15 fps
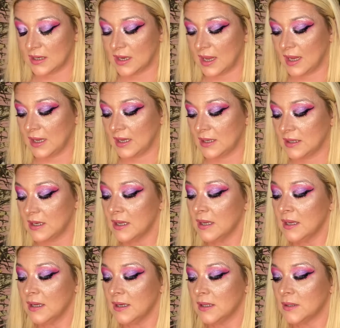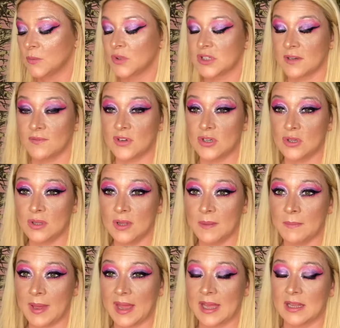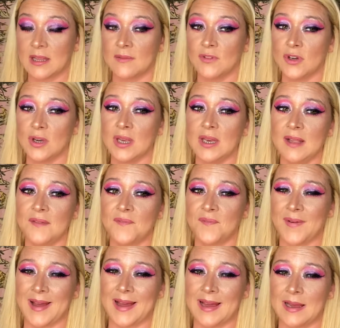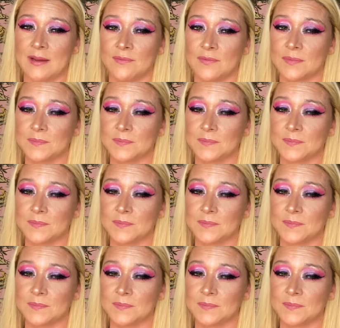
And which, if you do the math, if you're getting 5